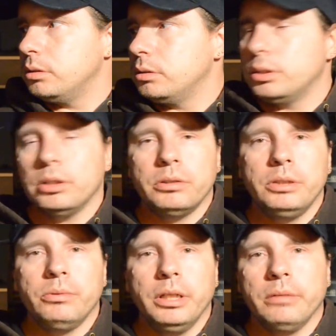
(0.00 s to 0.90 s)
So
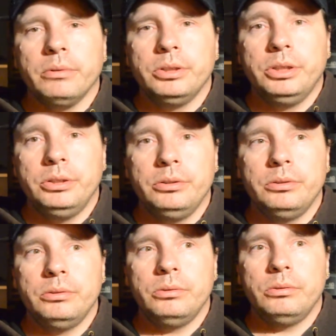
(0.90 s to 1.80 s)
anyway, I'm going
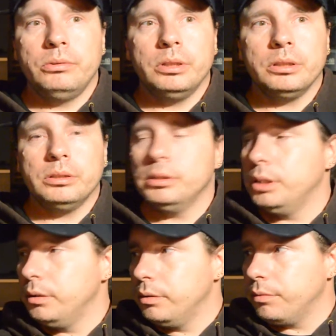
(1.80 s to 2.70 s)
to uh,
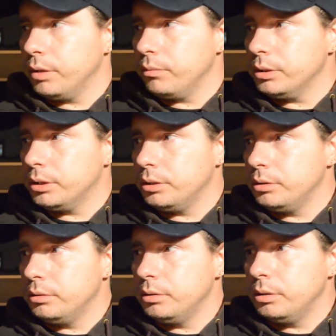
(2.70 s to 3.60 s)
see if the friend wants to
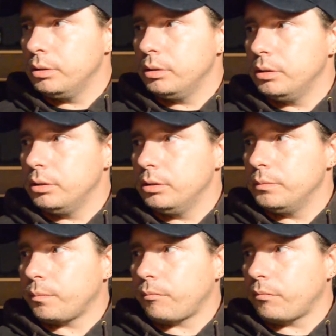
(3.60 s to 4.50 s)
you
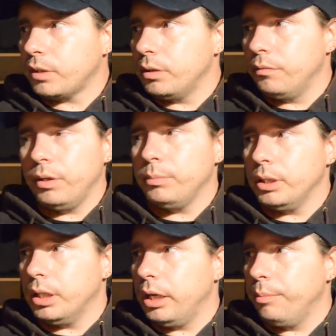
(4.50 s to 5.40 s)
know, find me a
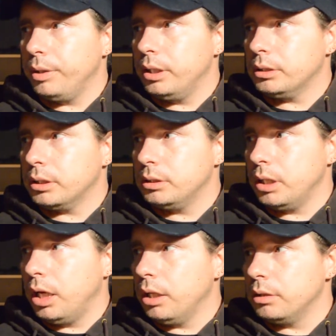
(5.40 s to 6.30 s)
copy of this because
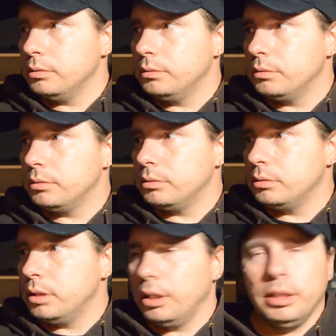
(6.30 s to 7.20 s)
I don't know.
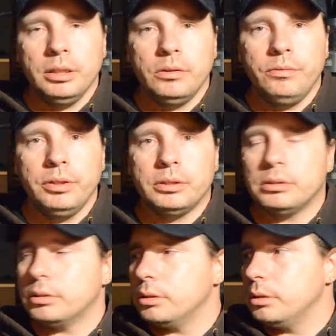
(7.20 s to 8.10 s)
I, don't know if
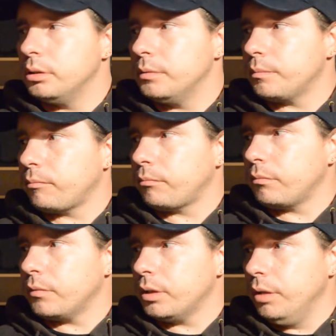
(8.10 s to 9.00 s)
it's
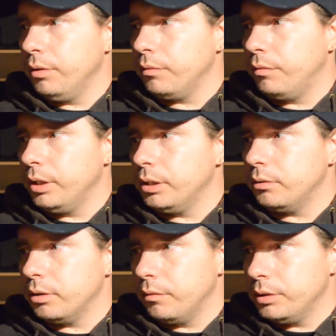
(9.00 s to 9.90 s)
if you can find it
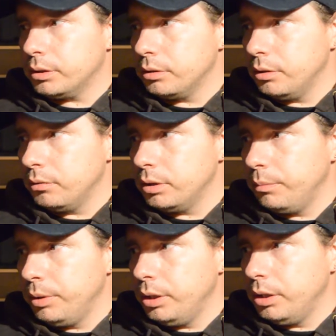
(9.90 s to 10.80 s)
or if it's going to only
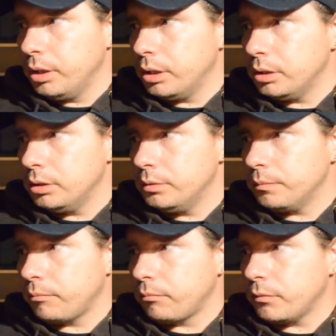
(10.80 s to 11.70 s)
be on
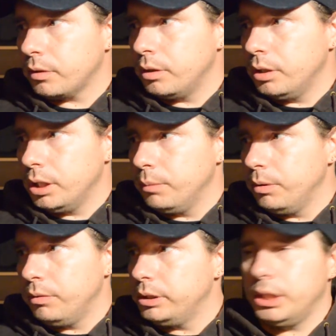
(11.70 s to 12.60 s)
the
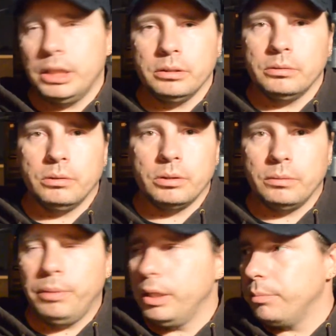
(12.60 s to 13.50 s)
movie channel or
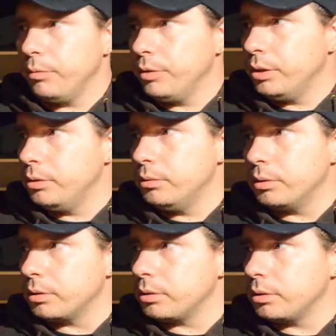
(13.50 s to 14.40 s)
pay per view
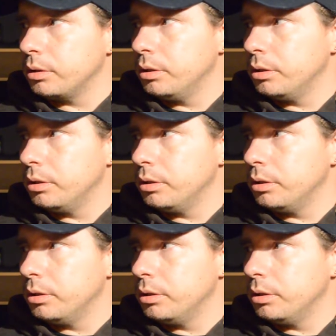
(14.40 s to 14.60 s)
or